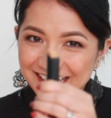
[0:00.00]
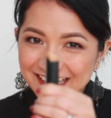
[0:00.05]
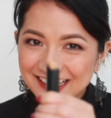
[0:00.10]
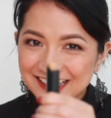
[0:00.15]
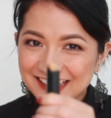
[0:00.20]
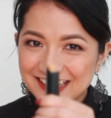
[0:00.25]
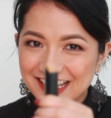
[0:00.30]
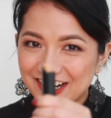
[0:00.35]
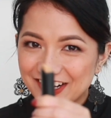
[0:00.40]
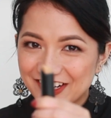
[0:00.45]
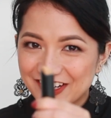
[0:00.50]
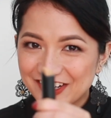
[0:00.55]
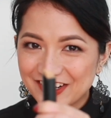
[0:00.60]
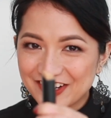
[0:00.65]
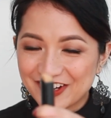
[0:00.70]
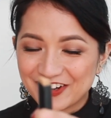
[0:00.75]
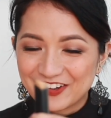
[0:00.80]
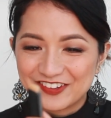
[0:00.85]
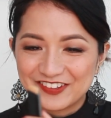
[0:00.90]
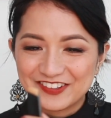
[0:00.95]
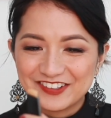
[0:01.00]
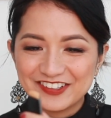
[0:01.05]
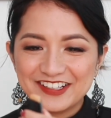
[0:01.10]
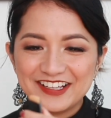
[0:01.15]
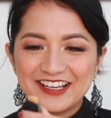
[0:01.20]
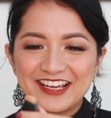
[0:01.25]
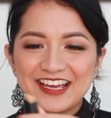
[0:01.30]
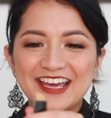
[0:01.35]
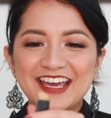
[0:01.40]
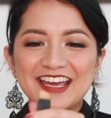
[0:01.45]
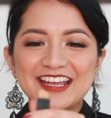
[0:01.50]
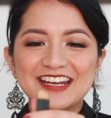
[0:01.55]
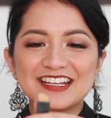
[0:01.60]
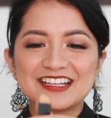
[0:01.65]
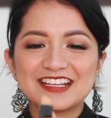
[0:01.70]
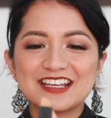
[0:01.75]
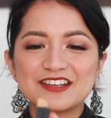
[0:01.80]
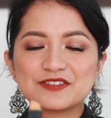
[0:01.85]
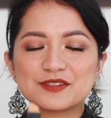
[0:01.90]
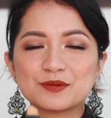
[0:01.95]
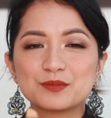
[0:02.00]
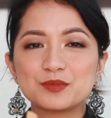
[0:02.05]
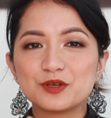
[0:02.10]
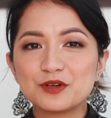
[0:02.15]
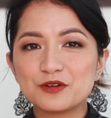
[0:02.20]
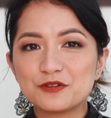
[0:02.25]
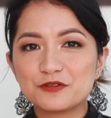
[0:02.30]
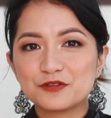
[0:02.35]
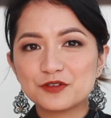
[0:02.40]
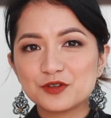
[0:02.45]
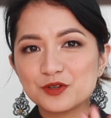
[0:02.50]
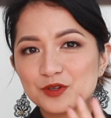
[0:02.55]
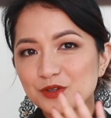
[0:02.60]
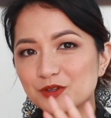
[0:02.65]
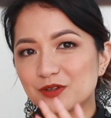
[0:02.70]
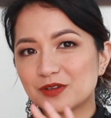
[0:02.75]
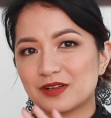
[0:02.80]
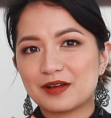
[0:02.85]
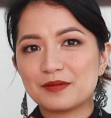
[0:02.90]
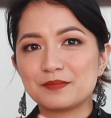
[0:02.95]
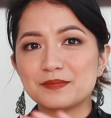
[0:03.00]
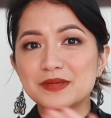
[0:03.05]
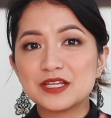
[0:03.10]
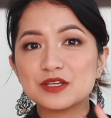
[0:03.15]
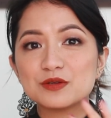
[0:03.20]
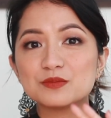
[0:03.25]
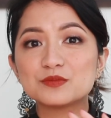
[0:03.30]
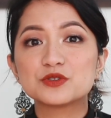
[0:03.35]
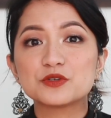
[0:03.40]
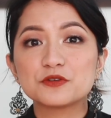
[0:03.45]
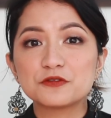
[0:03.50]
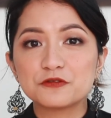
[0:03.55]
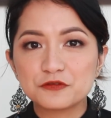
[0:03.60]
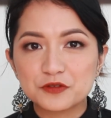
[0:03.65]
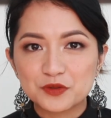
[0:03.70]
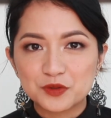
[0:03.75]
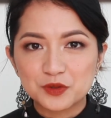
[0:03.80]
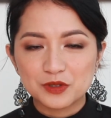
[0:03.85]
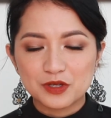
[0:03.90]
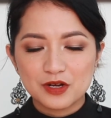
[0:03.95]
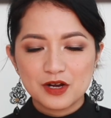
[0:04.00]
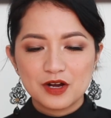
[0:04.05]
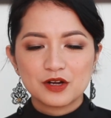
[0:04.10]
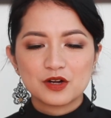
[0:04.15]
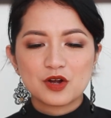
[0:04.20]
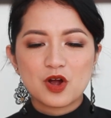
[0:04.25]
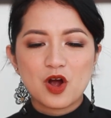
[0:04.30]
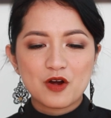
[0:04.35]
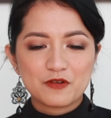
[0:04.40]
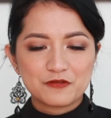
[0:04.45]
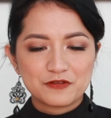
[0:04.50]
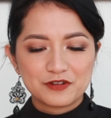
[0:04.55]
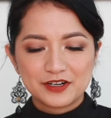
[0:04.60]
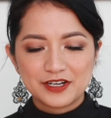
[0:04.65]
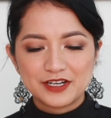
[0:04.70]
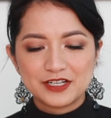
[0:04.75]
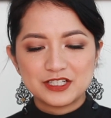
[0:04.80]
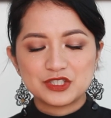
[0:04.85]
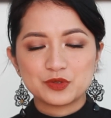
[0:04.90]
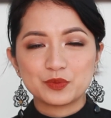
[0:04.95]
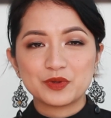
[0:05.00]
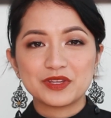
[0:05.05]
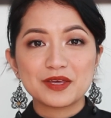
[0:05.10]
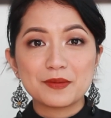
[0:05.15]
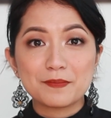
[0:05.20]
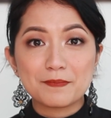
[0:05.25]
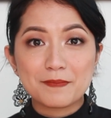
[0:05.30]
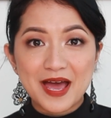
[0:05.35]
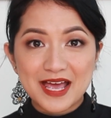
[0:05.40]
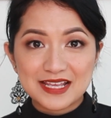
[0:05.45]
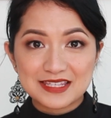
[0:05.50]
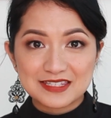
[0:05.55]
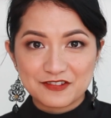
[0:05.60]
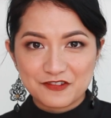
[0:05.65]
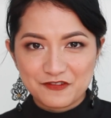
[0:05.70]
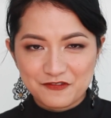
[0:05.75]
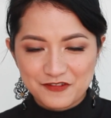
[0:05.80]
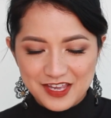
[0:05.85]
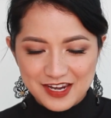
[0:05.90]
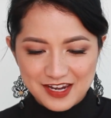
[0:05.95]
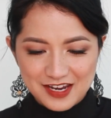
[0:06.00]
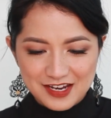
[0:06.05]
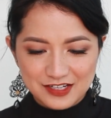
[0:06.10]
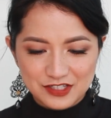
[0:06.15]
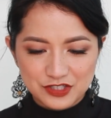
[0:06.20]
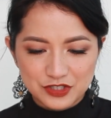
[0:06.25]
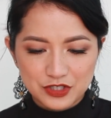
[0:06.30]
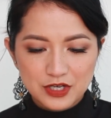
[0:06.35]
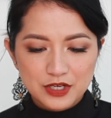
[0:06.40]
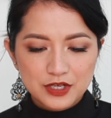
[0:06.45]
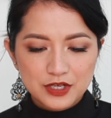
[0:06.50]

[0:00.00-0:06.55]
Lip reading: There you go. And it gives a beautiful medium to full coverage with a matte finish.